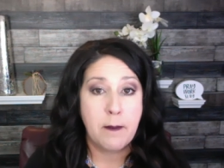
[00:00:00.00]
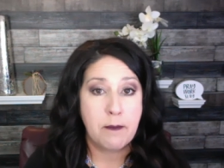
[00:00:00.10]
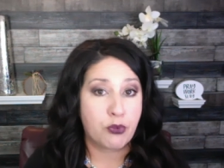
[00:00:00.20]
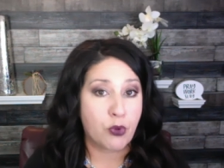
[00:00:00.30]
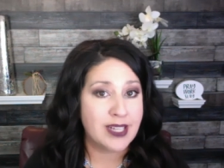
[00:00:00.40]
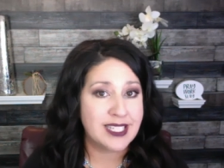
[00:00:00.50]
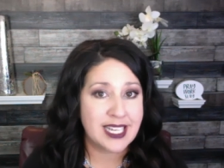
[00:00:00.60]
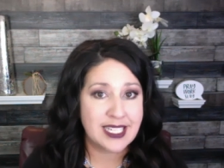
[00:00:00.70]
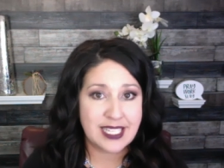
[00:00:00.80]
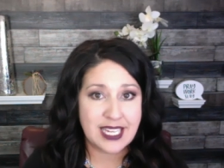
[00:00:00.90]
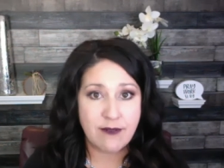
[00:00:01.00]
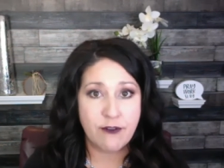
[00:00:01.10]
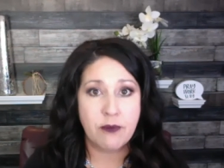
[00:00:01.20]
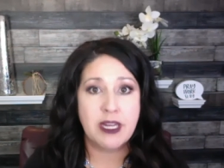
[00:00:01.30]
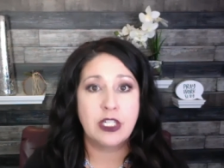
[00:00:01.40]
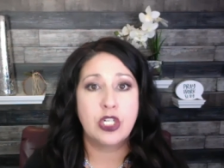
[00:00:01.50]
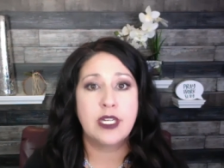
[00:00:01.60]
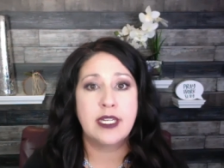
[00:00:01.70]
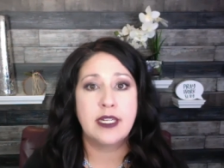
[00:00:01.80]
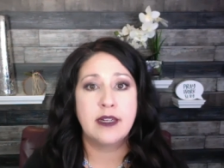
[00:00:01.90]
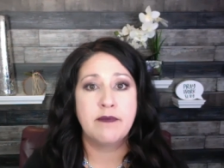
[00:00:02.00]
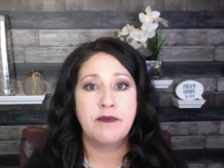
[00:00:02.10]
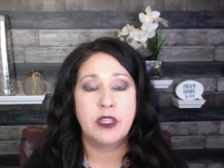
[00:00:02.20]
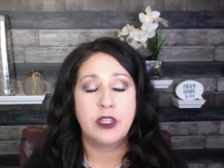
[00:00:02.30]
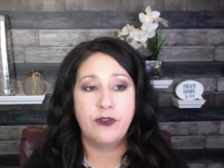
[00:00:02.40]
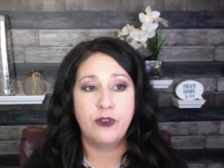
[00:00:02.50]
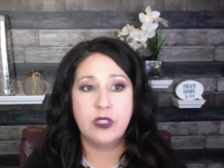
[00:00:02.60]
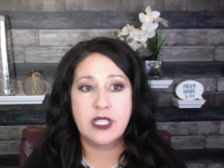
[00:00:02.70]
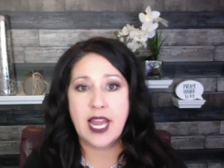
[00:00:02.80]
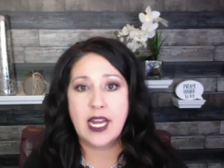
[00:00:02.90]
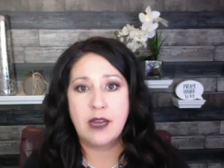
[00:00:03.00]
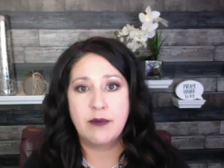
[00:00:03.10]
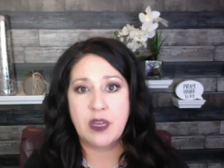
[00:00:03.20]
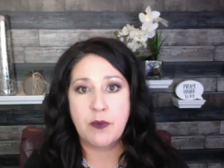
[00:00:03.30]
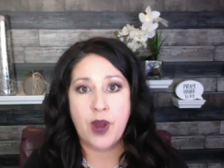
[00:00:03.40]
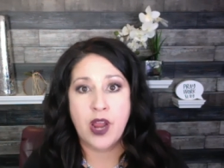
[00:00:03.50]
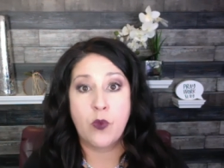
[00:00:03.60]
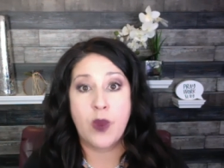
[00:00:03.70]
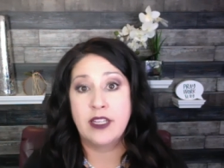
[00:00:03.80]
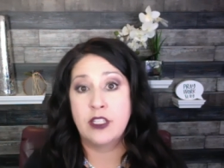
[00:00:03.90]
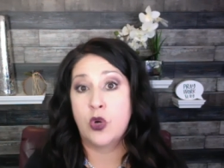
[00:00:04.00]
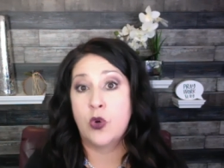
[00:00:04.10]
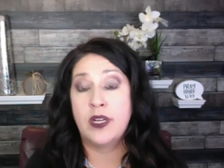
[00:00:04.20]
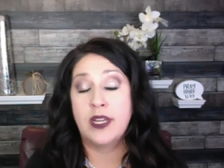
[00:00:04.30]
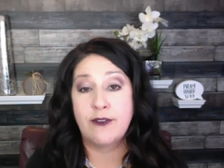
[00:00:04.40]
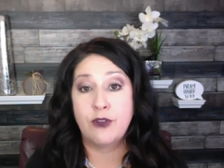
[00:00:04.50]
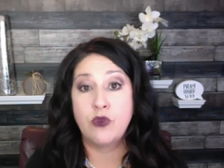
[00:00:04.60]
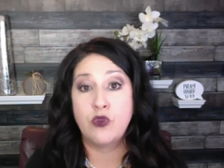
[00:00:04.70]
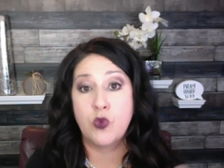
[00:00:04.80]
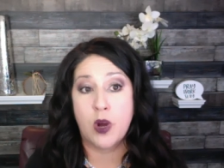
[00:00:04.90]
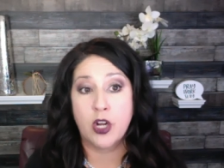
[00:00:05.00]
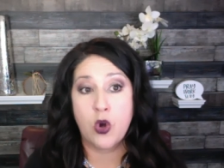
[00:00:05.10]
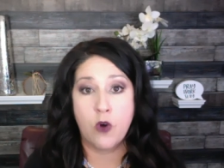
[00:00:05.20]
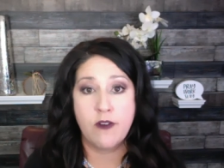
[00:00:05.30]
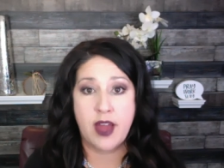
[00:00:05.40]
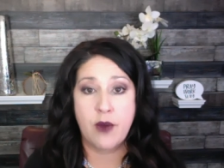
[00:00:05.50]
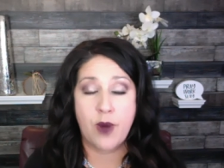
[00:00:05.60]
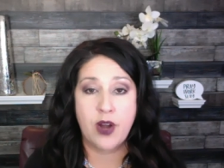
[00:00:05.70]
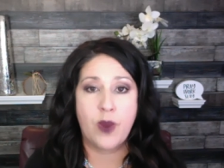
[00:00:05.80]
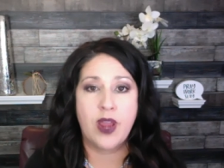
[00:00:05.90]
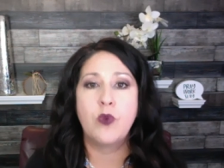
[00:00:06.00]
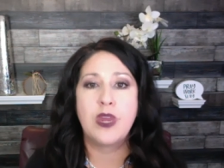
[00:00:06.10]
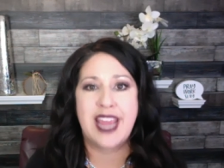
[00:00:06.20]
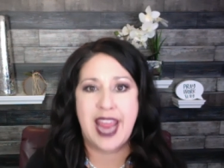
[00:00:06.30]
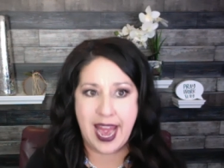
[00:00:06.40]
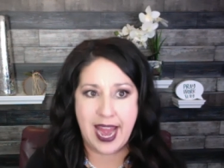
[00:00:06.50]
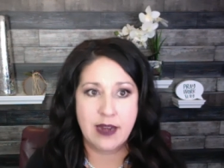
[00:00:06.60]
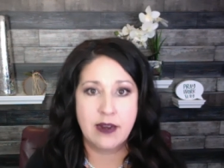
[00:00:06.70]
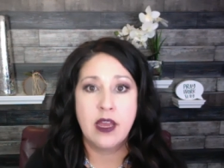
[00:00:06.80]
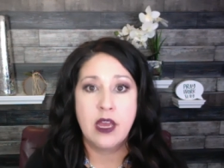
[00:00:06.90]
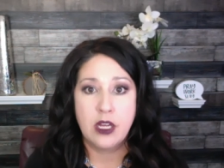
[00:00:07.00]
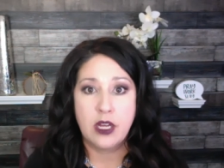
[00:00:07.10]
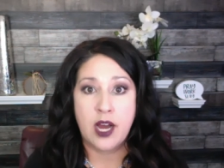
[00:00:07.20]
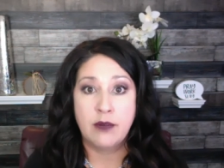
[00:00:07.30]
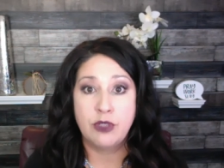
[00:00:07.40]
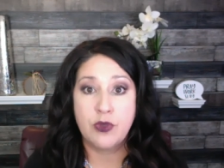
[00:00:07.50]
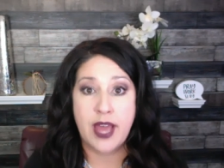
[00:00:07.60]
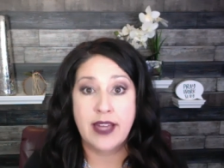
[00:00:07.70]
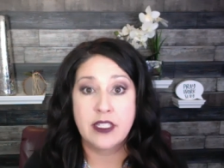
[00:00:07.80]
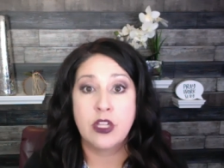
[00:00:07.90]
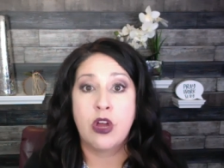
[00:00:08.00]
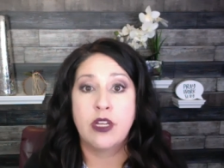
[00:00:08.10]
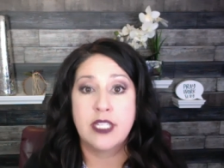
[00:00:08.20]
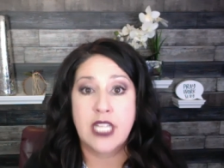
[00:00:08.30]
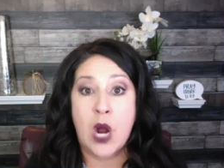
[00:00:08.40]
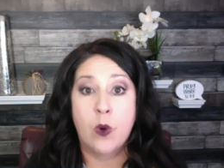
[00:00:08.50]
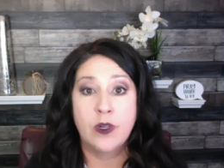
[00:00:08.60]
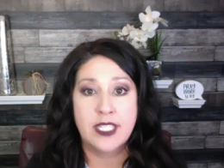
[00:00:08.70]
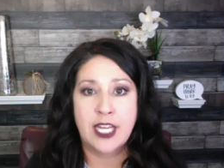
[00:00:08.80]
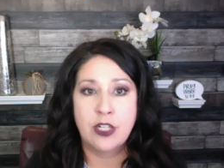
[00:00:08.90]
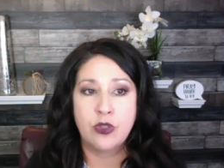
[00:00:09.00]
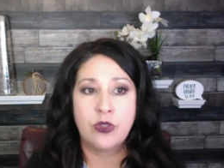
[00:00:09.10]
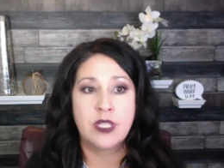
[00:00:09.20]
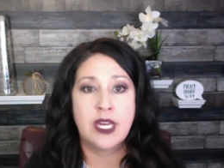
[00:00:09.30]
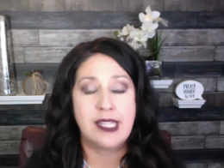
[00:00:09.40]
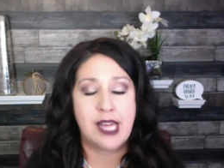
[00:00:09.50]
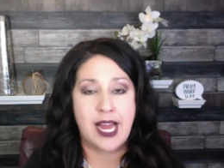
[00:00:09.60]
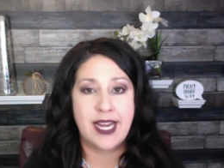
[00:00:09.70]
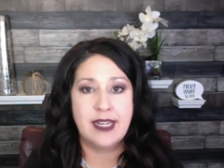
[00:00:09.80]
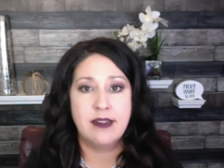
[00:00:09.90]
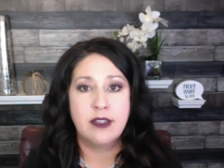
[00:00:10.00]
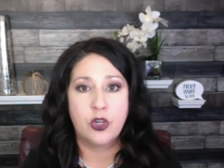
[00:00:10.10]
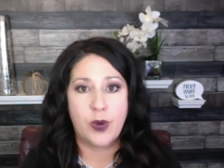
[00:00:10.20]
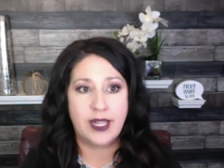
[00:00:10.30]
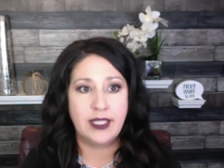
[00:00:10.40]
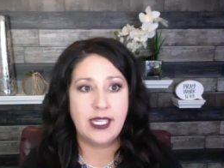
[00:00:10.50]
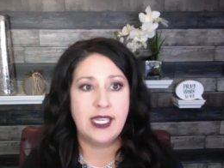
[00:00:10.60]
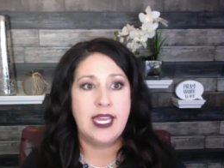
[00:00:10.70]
process the information. The food scan comes up right away, so if you do want to go over that right away, we can uh, do that as long as our schedules align correctly.